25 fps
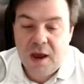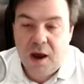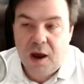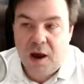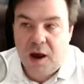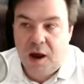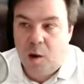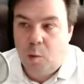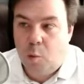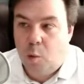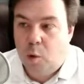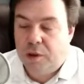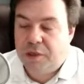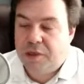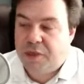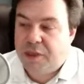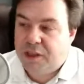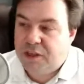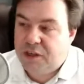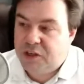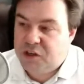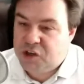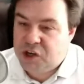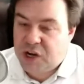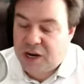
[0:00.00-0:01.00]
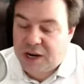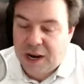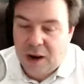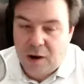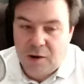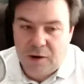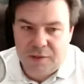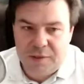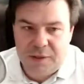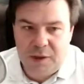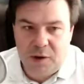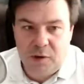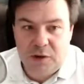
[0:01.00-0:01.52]
One thing to check out
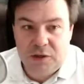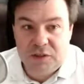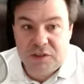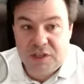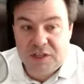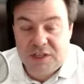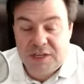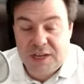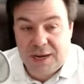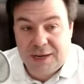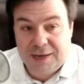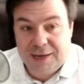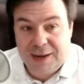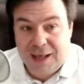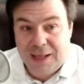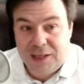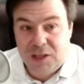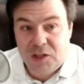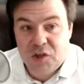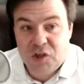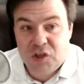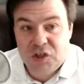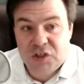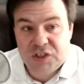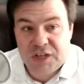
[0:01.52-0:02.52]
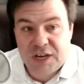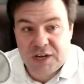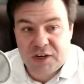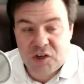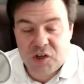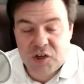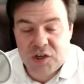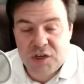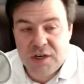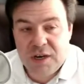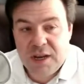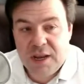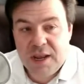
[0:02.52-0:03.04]
in there is the technology
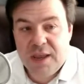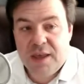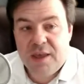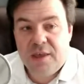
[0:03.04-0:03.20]
section.